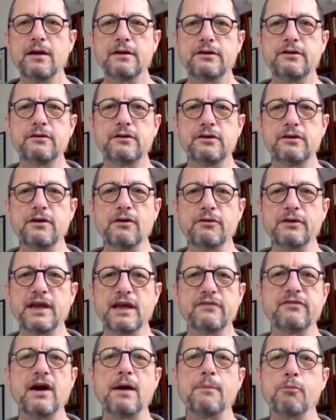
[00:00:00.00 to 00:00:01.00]
You, you don't
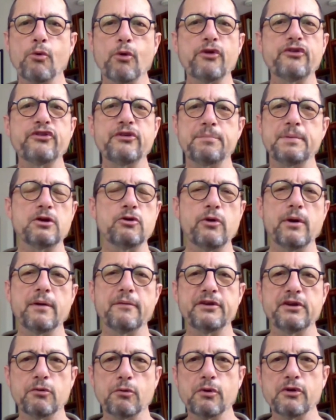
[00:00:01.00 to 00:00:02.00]
give up worshiping
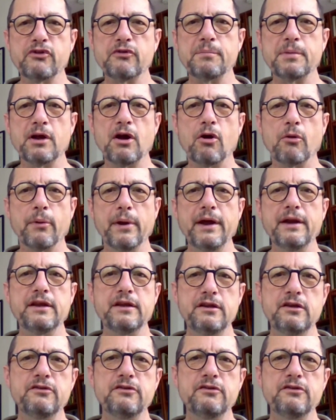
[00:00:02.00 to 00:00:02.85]
whoever you're worshiping already.